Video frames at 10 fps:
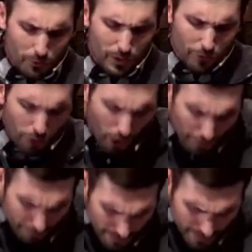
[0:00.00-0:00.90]
If we've
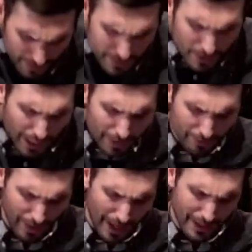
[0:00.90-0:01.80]
thought things
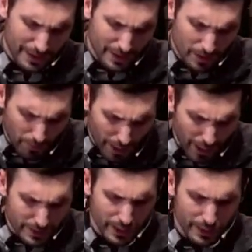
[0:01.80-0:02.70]
like that in the
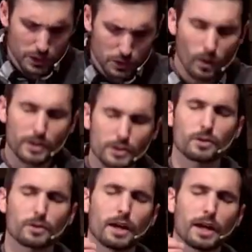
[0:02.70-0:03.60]
past, I just want
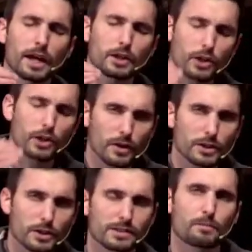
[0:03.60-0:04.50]
to
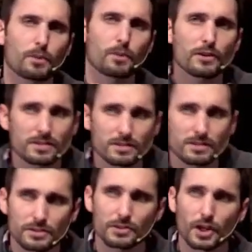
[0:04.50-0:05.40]
encourage us that, brothers and
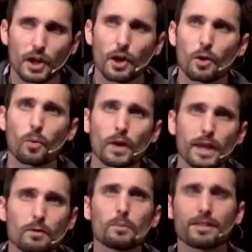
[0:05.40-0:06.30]
sisters,
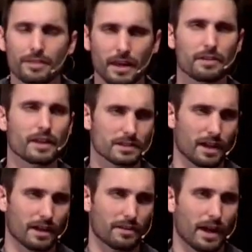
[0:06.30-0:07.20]
we, when we think
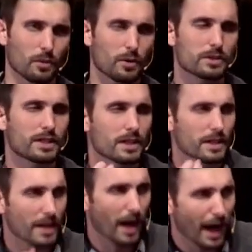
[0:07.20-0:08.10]
things like that, we're
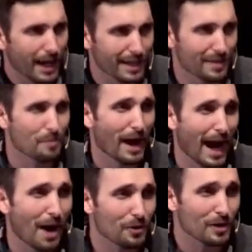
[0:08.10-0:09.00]
denying the
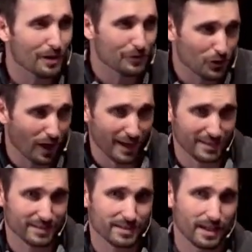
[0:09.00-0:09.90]
power of
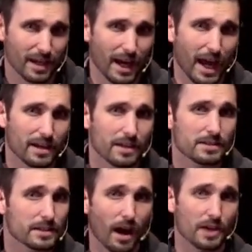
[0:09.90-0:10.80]
Christ and
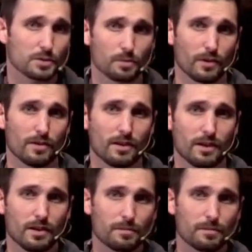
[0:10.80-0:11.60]
his gospel.